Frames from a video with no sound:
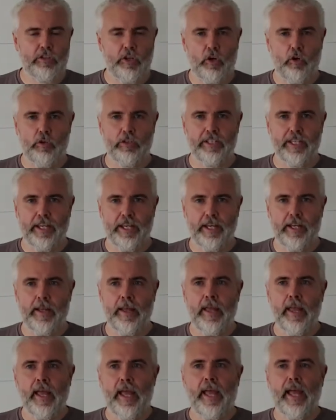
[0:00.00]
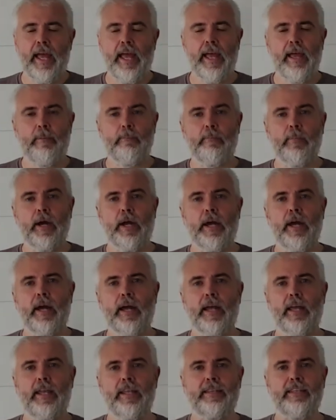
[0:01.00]
the whole thing.
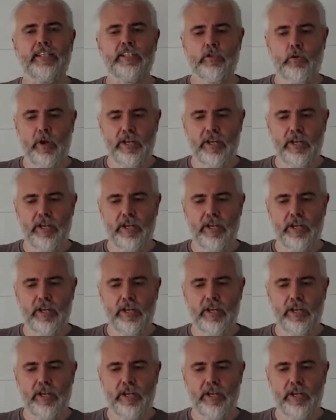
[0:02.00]
This